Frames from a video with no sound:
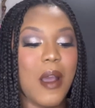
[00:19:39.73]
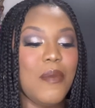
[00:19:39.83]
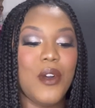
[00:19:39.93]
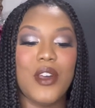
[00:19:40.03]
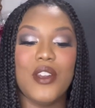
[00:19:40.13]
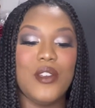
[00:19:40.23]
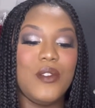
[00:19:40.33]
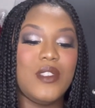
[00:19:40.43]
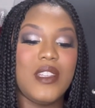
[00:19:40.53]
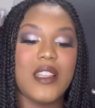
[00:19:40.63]
i'm not going to
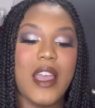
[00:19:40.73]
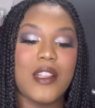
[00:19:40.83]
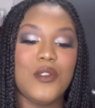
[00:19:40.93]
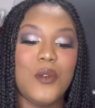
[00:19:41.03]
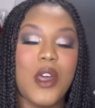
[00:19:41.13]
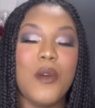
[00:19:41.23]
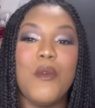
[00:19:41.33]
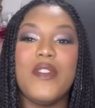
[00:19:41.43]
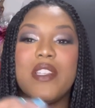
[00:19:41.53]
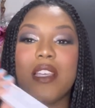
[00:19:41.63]
use this at all i don't
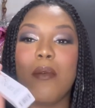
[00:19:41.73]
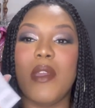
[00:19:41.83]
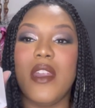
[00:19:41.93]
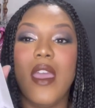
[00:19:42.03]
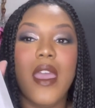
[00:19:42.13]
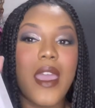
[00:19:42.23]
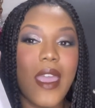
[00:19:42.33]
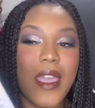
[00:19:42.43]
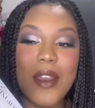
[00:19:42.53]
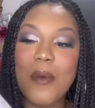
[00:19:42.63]
want this coming
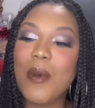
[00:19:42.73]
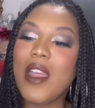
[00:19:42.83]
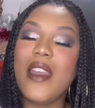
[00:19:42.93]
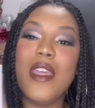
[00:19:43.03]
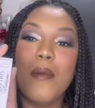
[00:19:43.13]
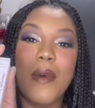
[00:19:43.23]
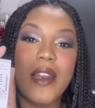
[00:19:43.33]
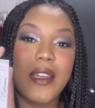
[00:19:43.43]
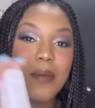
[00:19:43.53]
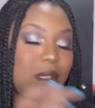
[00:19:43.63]
anywhere near my
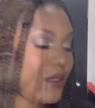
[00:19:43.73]
lips